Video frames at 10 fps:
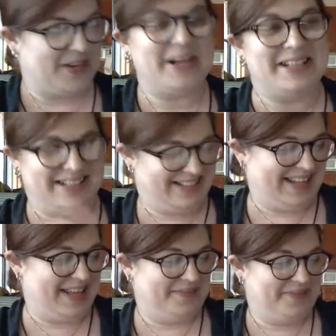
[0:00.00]
No, he didn't say
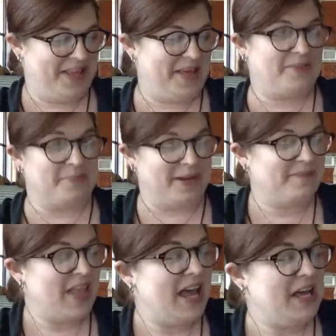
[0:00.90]
that. That was me.
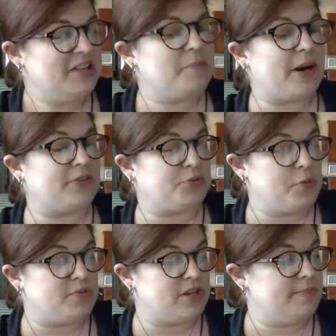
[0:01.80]
The breakfast
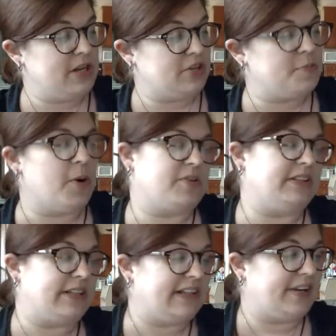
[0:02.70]
room chimney smokes a
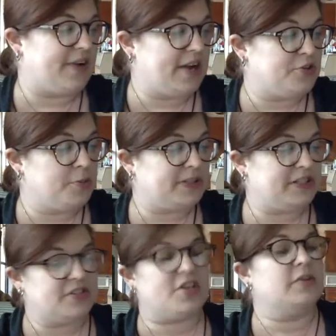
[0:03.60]
little, I grant you, but
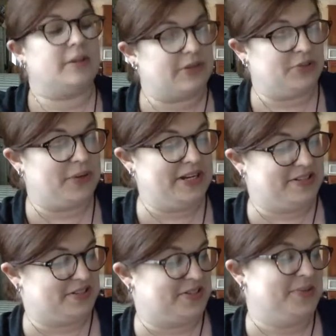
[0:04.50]
it is only when the wind
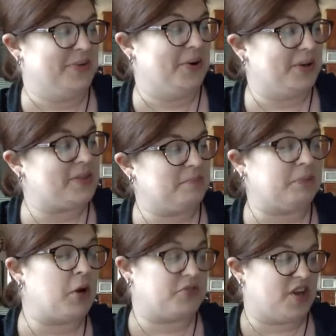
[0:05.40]
is due north and
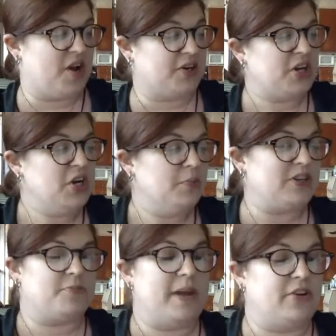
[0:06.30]
blows hard,
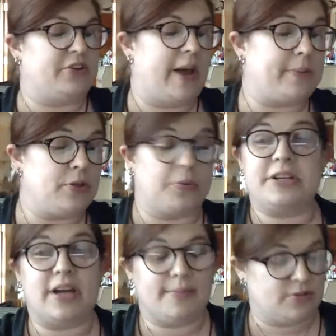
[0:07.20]
which may not happen 3
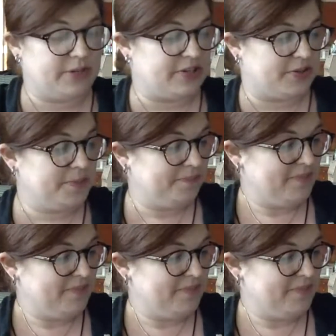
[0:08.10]
times a winter.